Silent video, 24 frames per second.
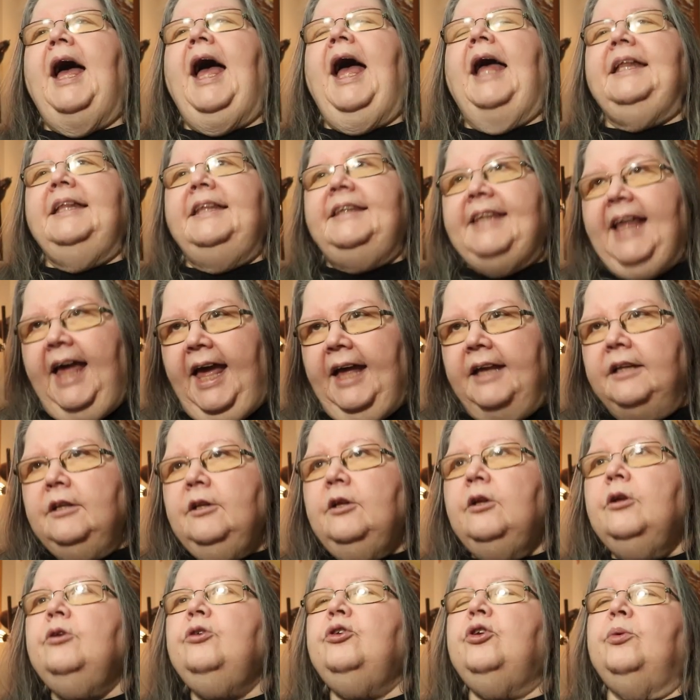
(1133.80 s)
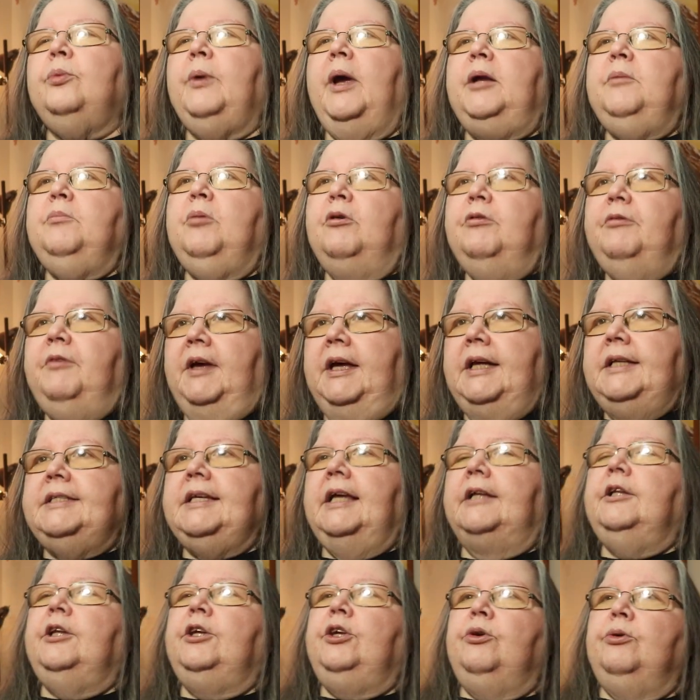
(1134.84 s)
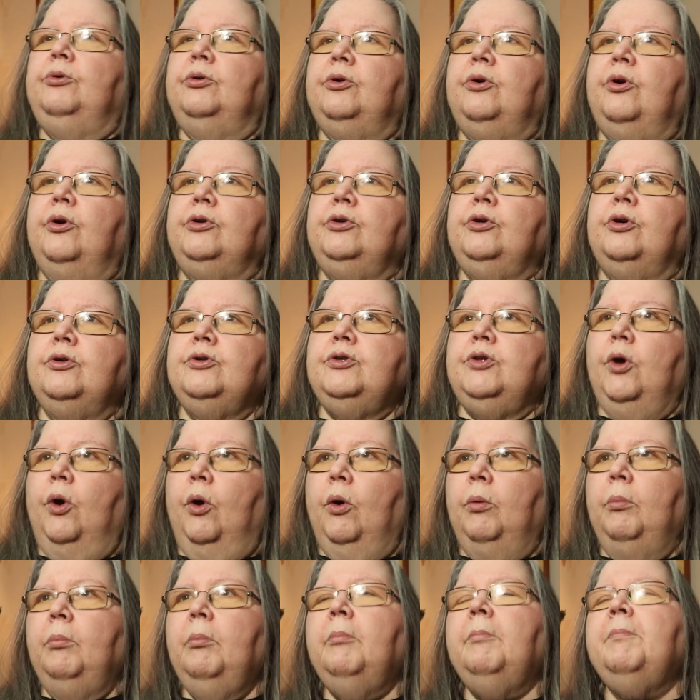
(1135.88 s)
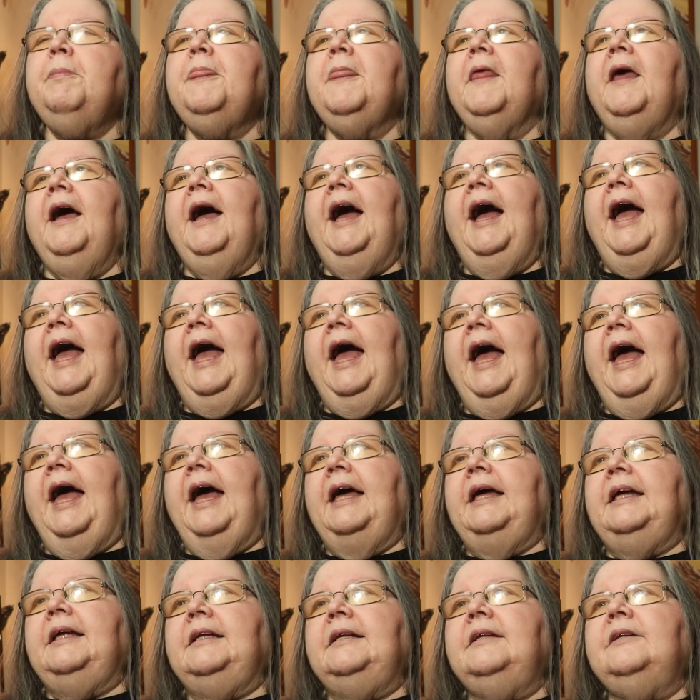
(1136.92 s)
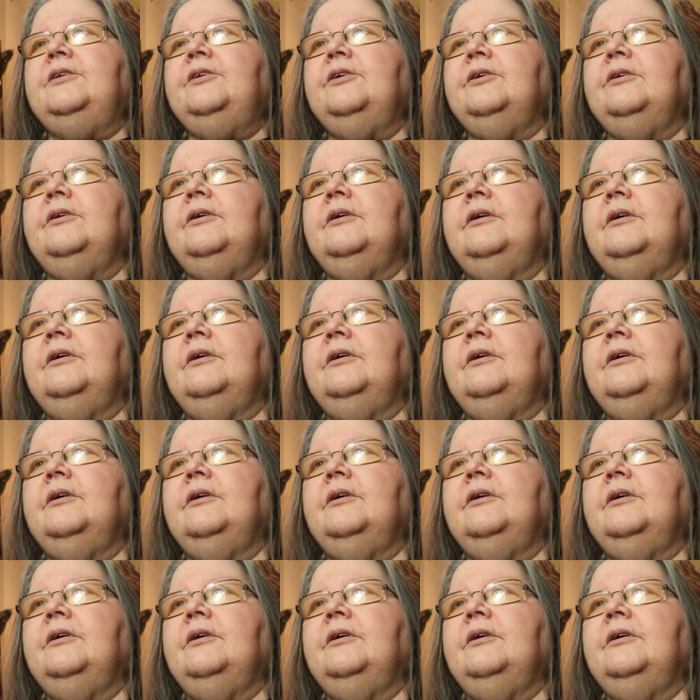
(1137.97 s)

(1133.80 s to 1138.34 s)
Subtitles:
And then the rainbow fades and the unicorn goes home and